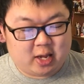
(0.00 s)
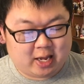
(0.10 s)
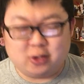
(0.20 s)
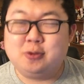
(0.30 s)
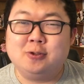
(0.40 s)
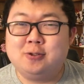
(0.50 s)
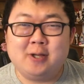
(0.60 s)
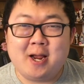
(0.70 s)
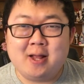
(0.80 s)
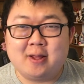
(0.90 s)

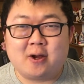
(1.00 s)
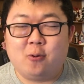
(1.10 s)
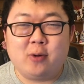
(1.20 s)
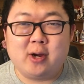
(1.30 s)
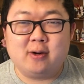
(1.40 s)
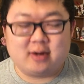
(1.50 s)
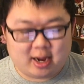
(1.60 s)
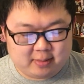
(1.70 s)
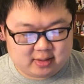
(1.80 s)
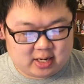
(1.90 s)
interesting, like a weird
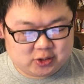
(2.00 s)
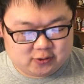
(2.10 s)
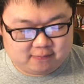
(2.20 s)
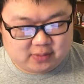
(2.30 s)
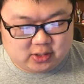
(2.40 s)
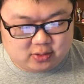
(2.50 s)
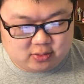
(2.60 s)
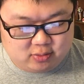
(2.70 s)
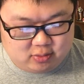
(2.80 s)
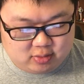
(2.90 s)
combination of
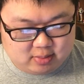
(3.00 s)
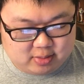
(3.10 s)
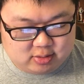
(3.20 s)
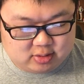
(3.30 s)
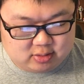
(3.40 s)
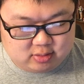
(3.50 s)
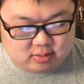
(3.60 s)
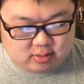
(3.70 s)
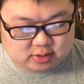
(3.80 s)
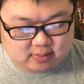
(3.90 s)
Mew and
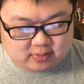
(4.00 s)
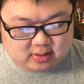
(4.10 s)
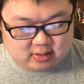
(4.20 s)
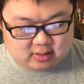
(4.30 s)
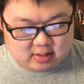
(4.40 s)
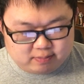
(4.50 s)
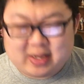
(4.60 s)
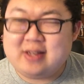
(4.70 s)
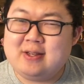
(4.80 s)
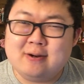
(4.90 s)
Mewtwo or something.
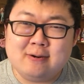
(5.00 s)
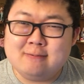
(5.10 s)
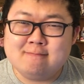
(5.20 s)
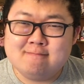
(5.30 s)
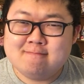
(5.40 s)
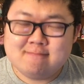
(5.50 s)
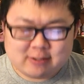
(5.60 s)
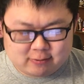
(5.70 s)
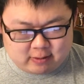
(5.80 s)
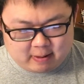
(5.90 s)
B tier?
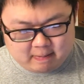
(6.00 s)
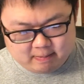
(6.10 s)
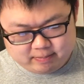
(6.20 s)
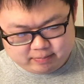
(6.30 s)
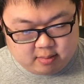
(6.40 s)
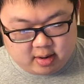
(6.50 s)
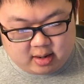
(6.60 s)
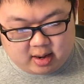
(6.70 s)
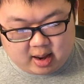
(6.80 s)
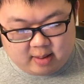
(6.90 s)
It's okay.
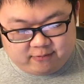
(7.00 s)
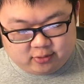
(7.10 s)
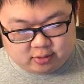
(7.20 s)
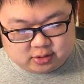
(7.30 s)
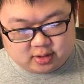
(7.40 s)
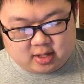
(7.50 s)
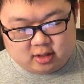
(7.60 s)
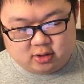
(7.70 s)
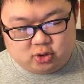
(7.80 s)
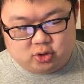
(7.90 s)
Mega Ampharos, look at
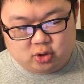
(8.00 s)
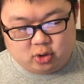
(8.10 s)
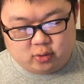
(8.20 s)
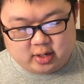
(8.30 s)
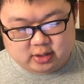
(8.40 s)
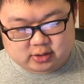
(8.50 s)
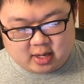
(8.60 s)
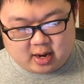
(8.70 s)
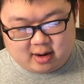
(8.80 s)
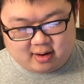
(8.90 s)
that luxurious
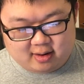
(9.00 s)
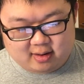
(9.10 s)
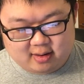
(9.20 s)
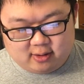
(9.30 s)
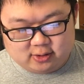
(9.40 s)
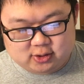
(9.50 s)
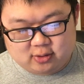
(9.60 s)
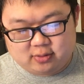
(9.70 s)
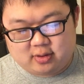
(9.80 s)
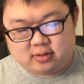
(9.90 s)
hair.
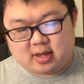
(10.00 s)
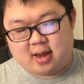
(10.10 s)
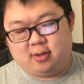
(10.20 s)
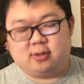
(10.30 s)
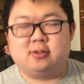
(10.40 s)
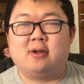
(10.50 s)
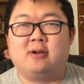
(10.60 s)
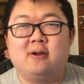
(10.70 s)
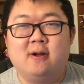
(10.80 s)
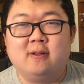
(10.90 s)
Also, the tail looks
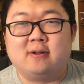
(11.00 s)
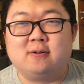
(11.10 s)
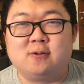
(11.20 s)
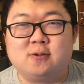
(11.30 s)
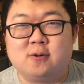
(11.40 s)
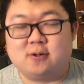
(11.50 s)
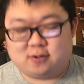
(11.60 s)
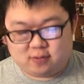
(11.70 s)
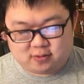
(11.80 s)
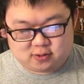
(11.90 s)
like
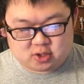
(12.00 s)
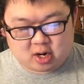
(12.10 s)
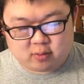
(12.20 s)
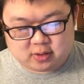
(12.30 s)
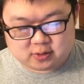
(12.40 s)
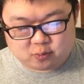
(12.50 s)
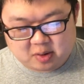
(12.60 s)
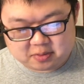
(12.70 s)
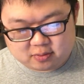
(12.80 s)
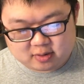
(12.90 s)
dessert with cherries and
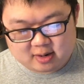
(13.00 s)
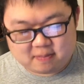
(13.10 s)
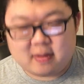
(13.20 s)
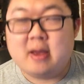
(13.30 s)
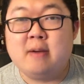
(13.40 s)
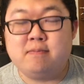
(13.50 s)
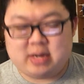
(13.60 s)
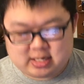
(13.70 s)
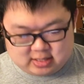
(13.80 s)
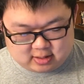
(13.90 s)
whipped cream.
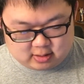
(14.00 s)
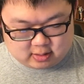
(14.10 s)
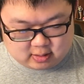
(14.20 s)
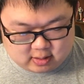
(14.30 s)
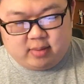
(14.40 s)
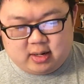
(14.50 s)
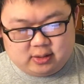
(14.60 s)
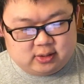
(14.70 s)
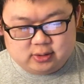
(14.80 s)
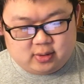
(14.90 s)
B tier.
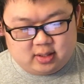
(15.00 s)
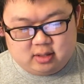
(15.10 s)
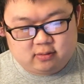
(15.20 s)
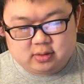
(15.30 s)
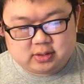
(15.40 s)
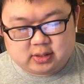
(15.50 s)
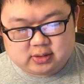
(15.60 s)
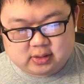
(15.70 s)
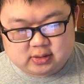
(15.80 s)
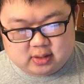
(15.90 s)
Mega Scizor, I didn't even know this
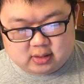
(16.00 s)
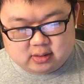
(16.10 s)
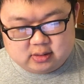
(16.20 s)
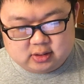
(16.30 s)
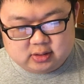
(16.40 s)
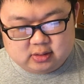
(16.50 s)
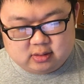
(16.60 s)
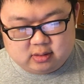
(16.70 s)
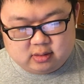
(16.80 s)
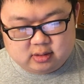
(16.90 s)
existed. Just
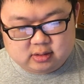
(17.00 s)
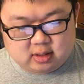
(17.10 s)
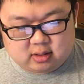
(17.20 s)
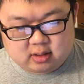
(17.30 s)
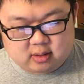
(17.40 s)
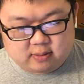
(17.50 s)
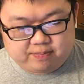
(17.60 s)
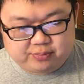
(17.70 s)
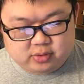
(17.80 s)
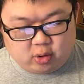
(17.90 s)
looks like a
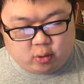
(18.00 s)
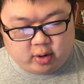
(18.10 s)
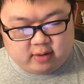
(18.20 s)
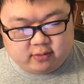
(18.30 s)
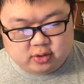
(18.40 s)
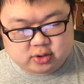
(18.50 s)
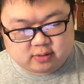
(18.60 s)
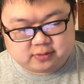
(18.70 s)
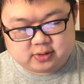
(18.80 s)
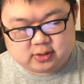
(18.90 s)
toy version
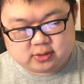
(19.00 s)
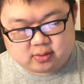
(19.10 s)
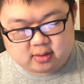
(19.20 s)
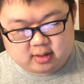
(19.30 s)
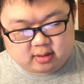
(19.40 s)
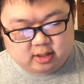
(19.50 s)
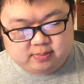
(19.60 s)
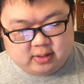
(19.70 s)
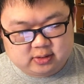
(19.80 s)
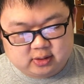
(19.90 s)
of Scizor. Like,
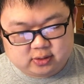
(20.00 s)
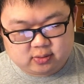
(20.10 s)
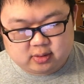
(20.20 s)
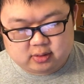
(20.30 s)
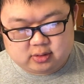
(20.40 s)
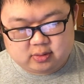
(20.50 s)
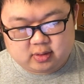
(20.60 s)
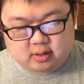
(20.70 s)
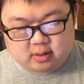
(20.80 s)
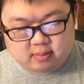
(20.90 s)
let's make Scizor into
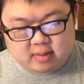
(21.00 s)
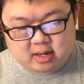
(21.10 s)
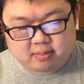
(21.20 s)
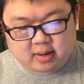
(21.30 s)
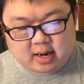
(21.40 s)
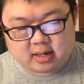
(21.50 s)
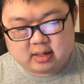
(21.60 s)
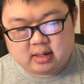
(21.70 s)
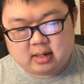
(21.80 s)
a Metabot.